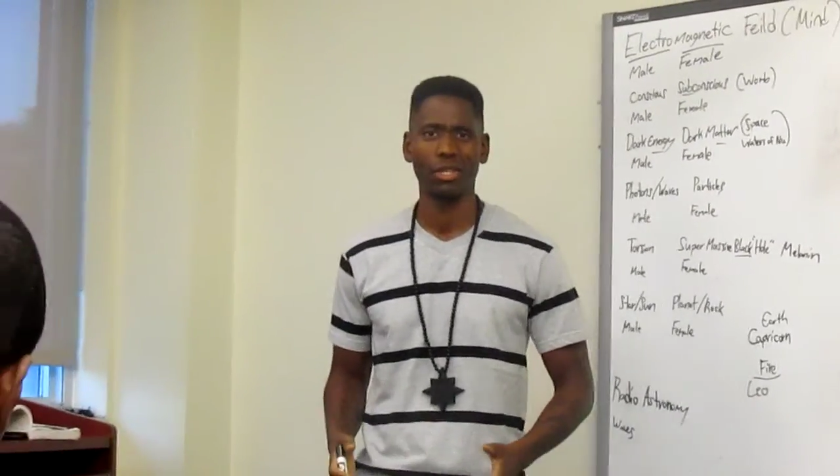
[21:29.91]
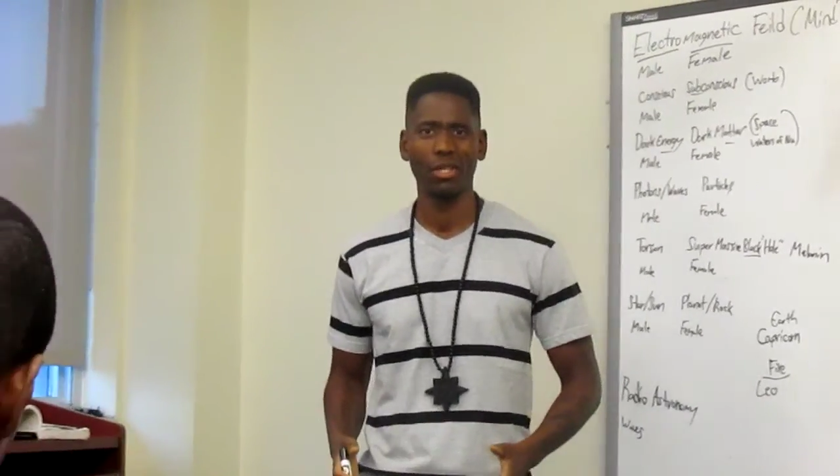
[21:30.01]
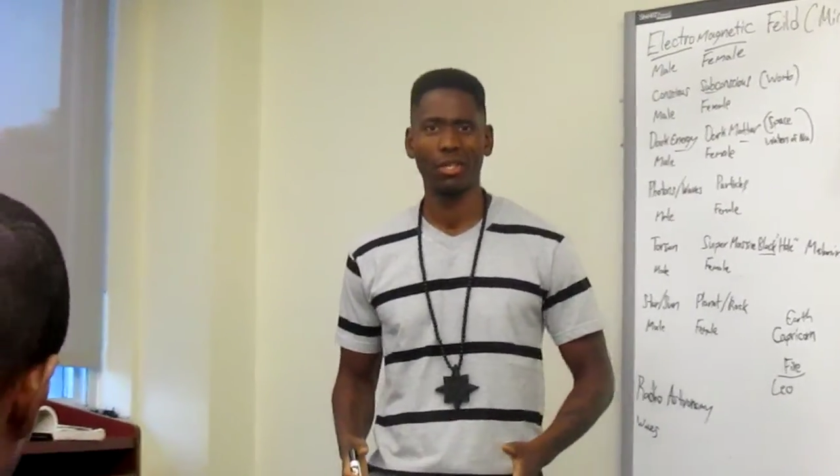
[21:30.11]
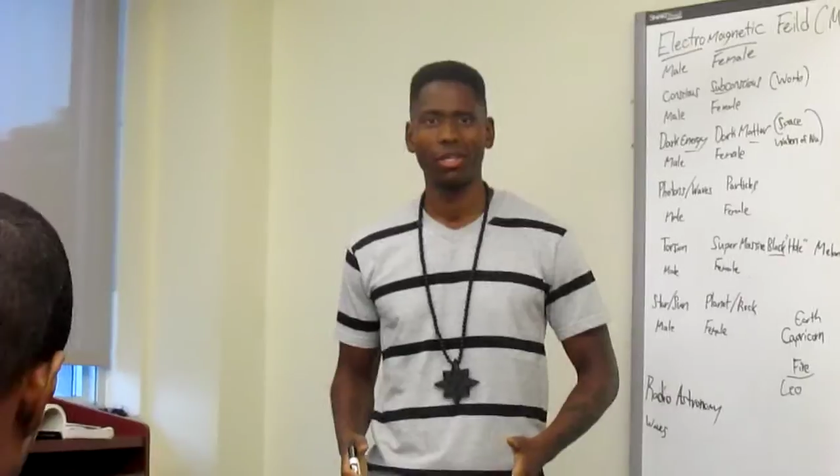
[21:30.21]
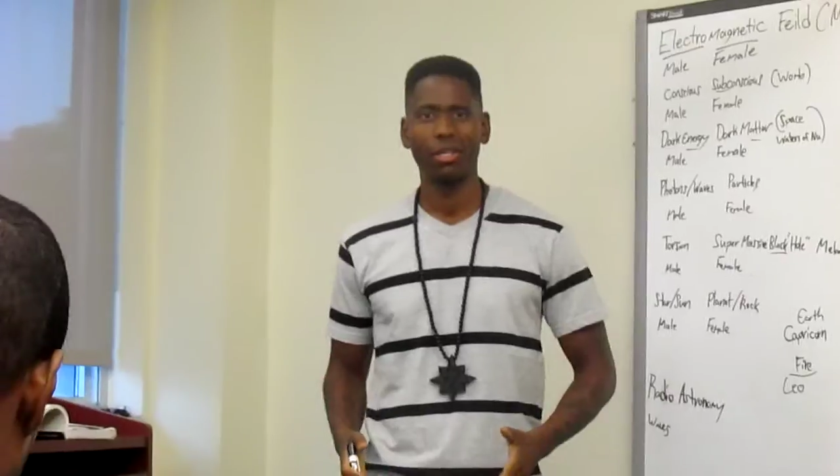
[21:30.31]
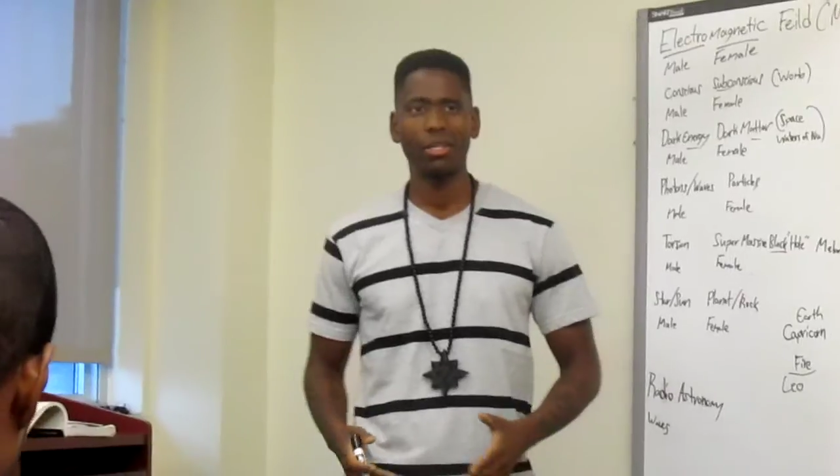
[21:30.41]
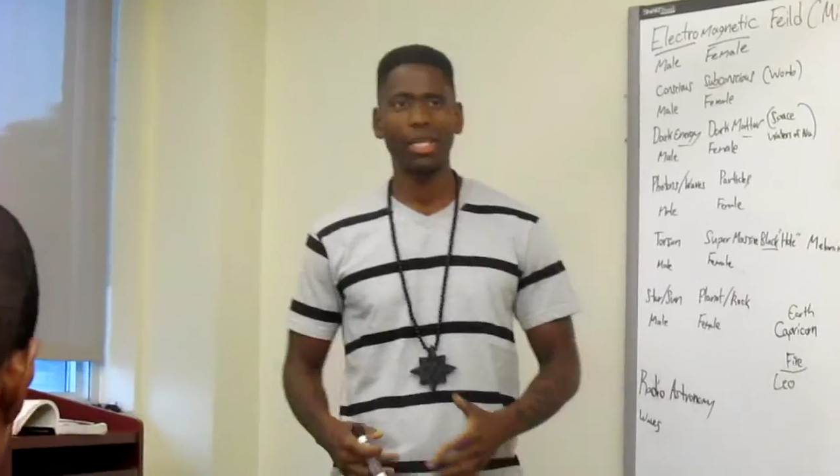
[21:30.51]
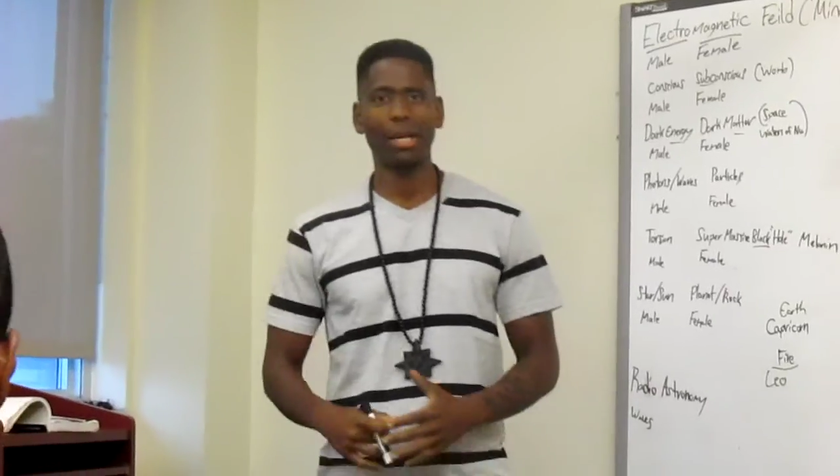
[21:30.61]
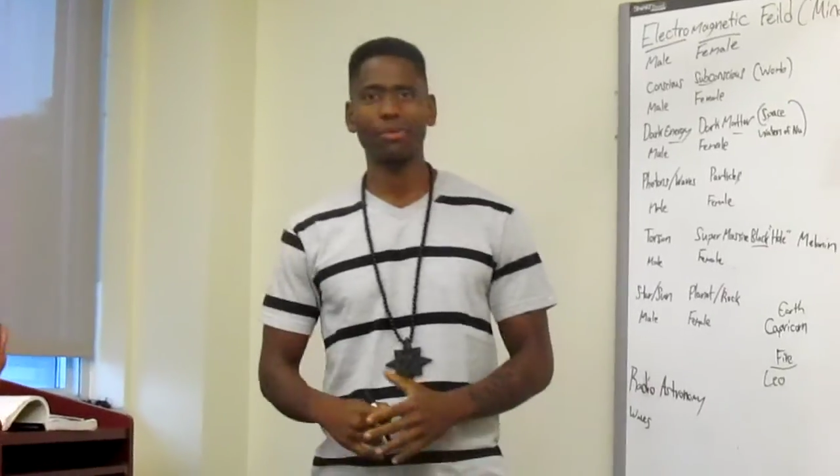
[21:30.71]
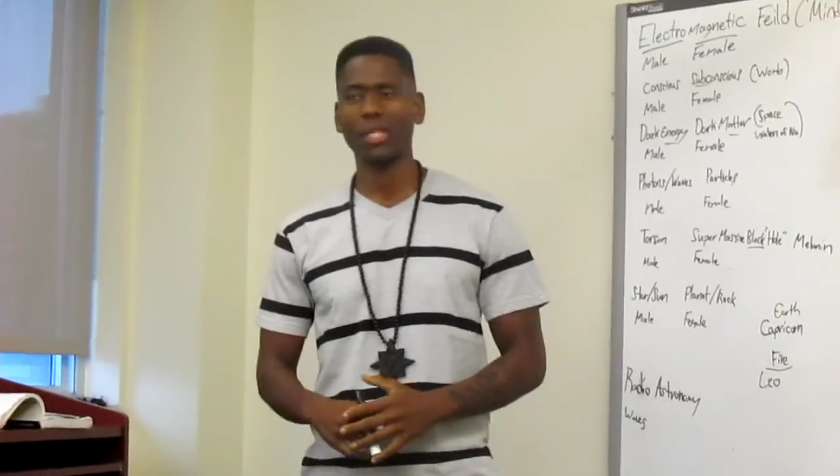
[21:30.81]
Crazy. You know
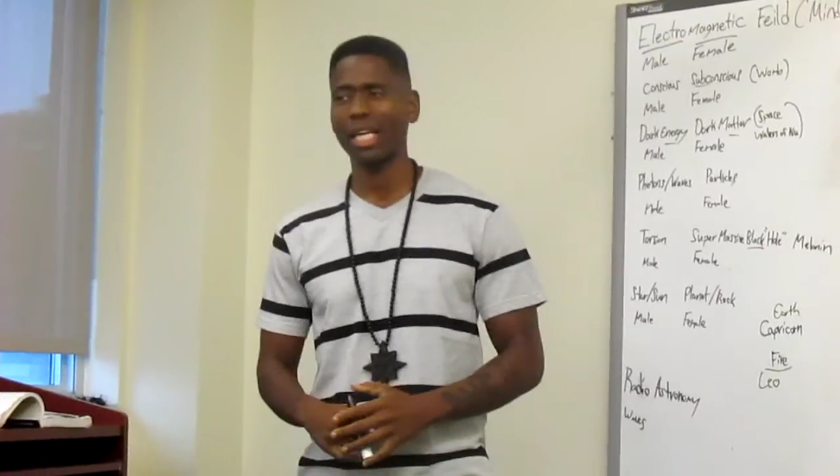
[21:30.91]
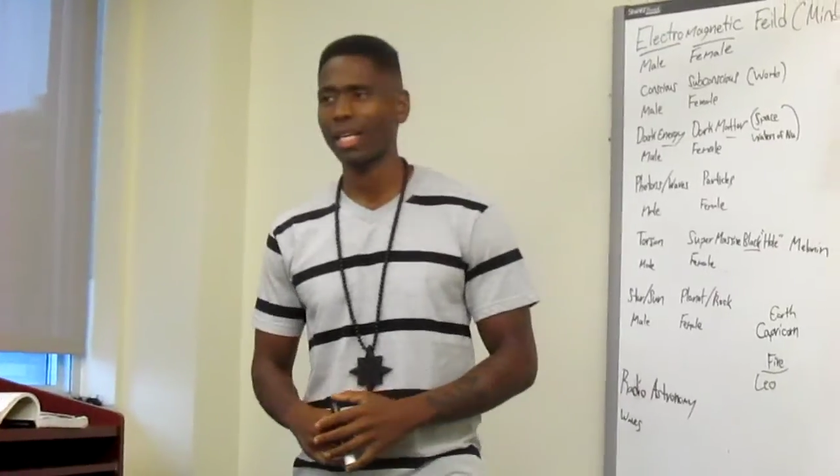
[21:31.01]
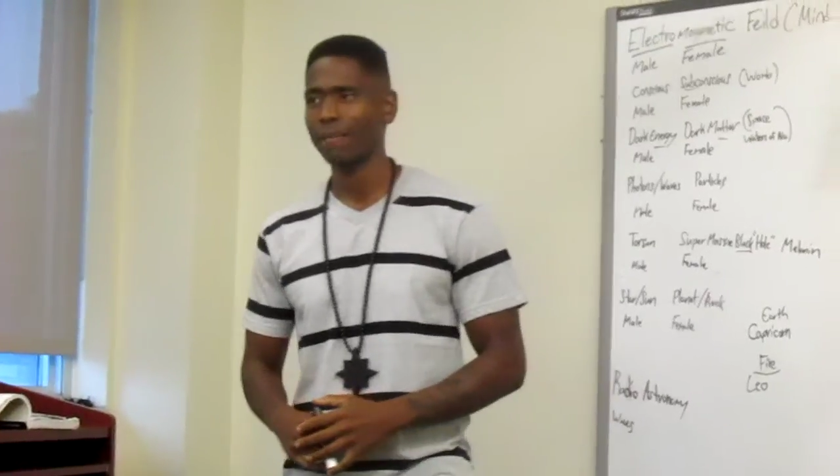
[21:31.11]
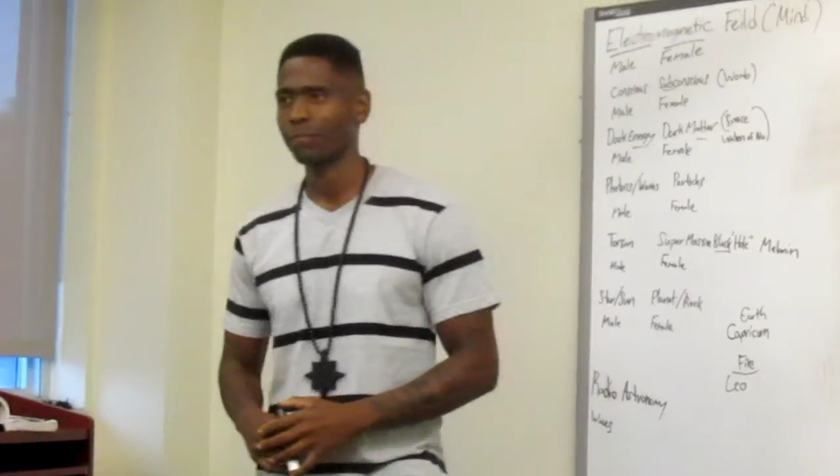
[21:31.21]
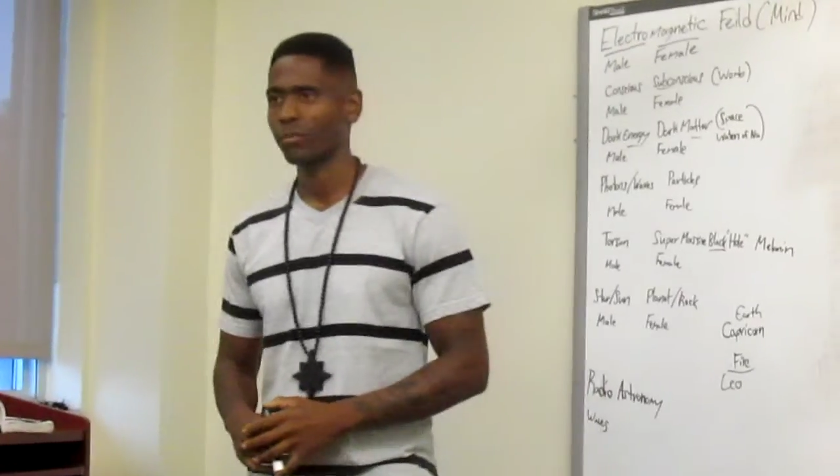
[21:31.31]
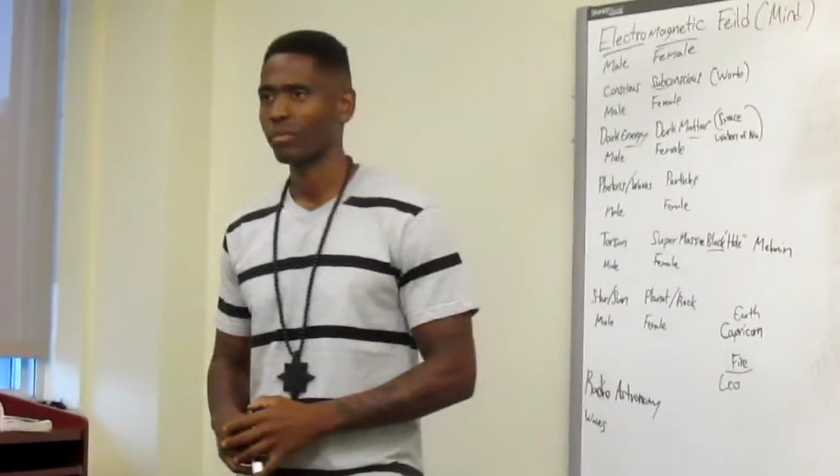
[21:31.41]
what I'm saying?